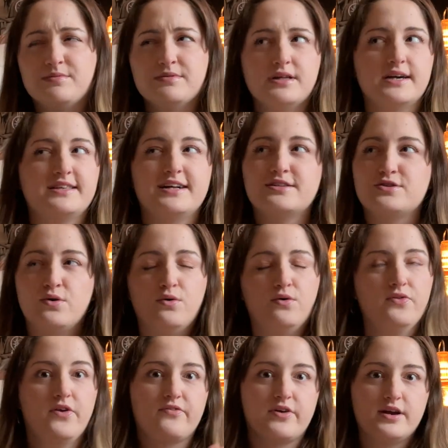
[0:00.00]
but like, that's a whole
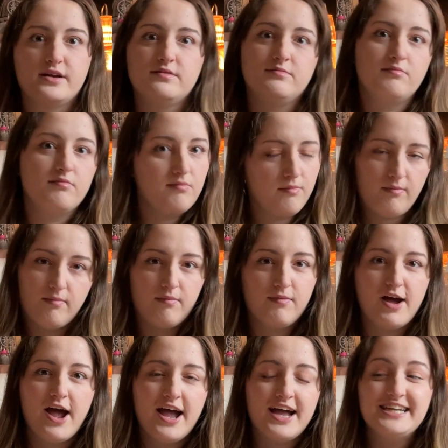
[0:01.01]
different
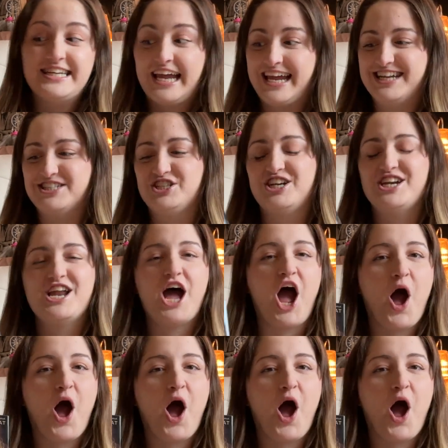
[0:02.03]
tangent.